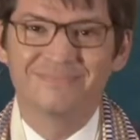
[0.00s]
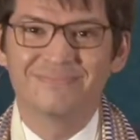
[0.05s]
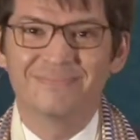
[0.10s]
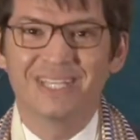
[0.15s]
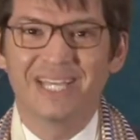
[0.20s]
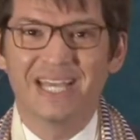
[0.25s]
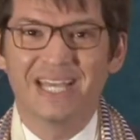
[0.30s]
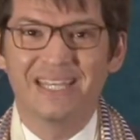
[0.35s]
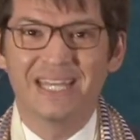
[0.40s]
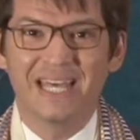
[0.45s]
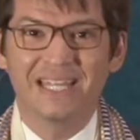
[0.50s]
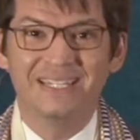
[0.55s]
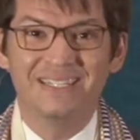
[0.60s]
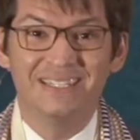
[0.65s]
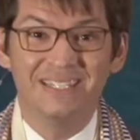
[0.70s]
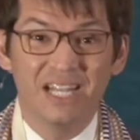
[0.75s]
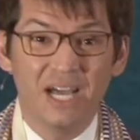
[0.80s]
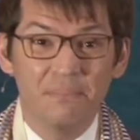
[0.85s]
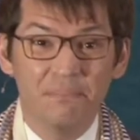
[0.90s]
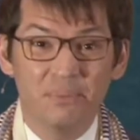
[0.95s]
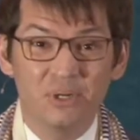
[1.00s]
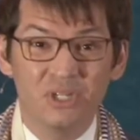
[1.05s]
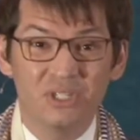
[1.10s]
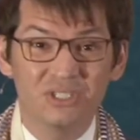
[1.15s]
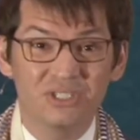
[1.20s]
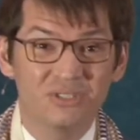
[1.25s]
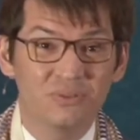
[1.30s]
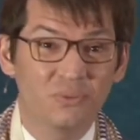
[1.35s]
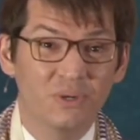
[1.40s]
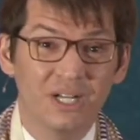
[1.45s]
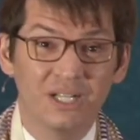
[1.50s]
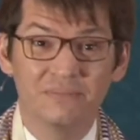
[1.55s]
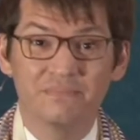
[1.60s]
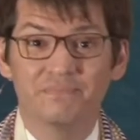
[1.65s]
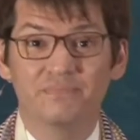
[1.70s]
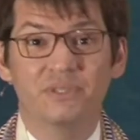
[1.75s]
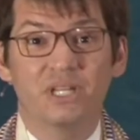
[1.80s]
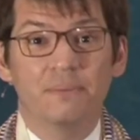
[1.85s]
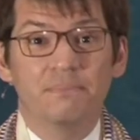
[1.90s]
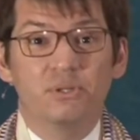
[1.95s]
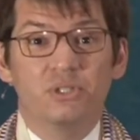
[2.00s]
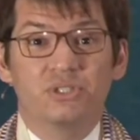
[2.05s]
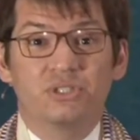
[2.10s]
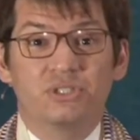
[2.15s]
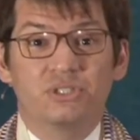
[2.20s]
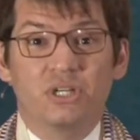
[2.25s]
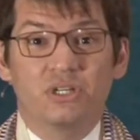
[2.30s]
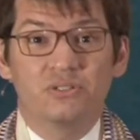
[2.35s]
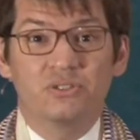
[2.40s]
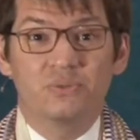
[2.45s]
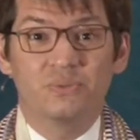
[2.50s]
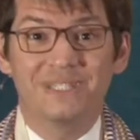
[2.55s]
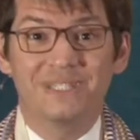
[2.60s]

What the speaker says: And then Numbers, well, Numbers starts with a